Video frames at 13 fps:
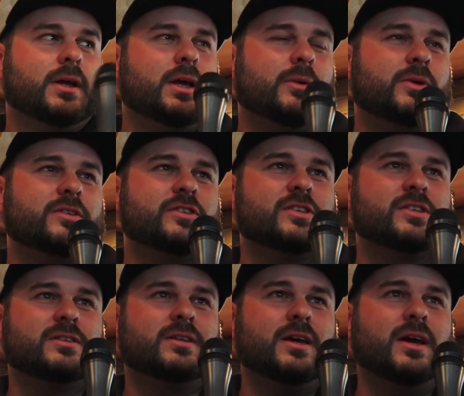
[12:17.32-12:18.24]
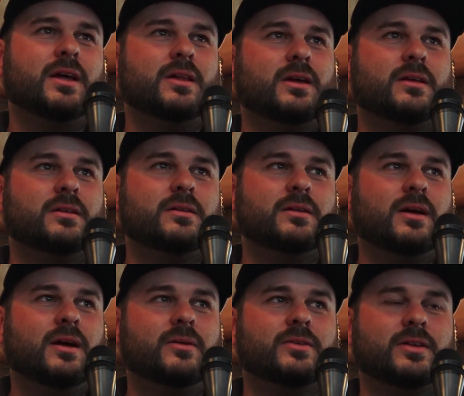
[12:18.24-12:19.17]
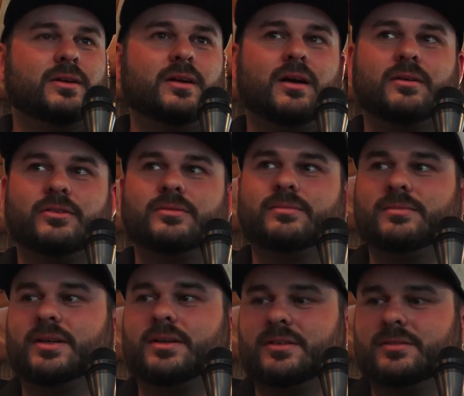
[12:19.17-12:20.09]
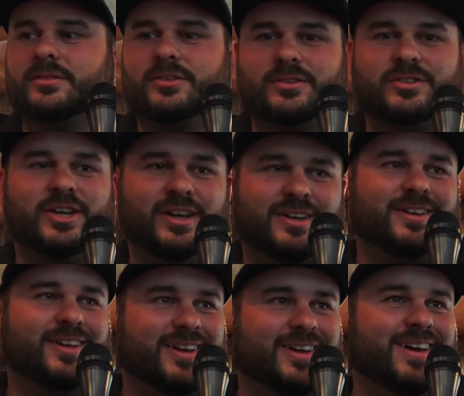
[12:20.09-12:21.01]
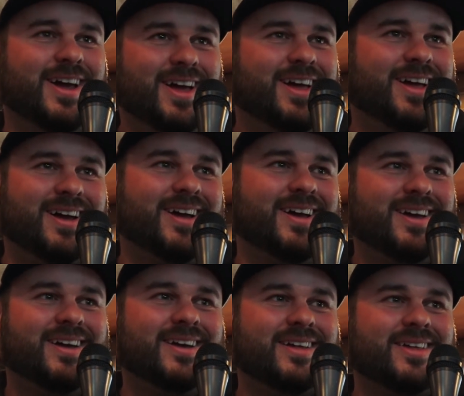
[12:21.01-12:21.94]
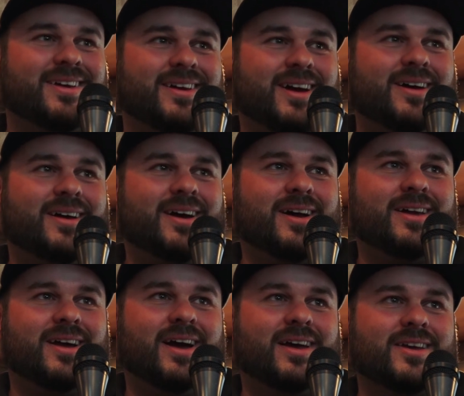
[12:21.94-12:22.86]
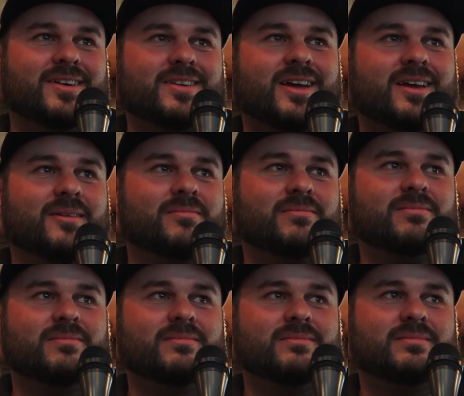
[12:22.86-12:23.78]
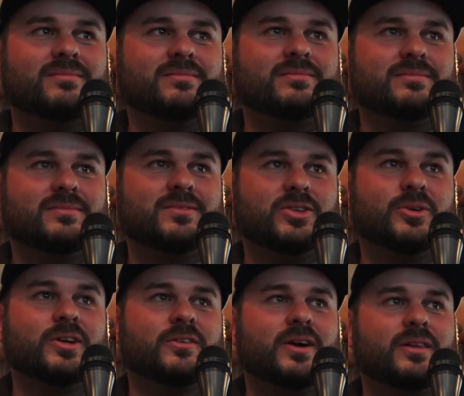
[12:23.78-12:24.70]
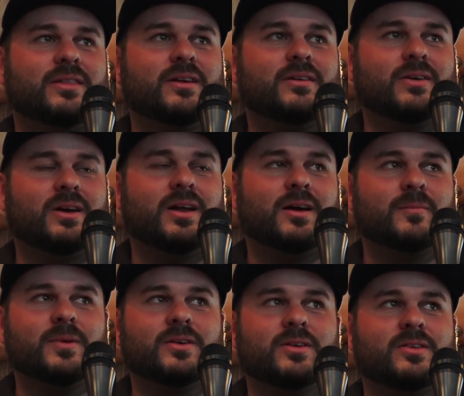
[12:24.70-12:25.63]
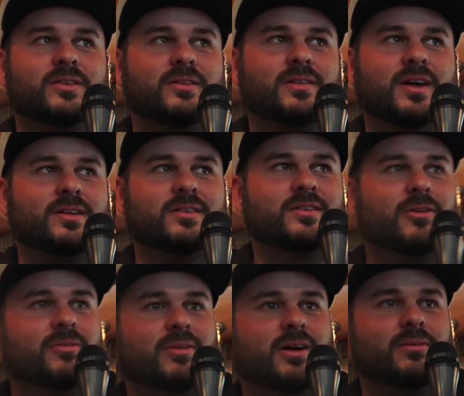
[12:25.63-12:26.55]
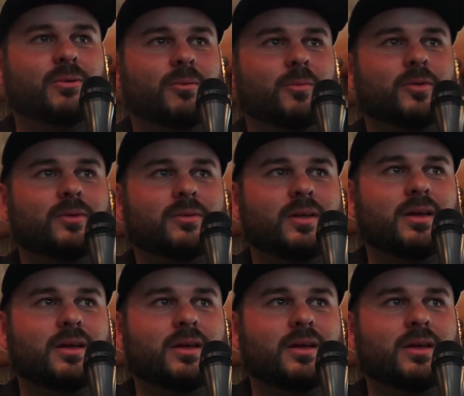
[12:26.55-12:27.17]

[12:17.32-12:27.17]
It was just, yeah, like, I was like, like, shit. Like, like I guess I am doing the right thing right now, because that's so not normal.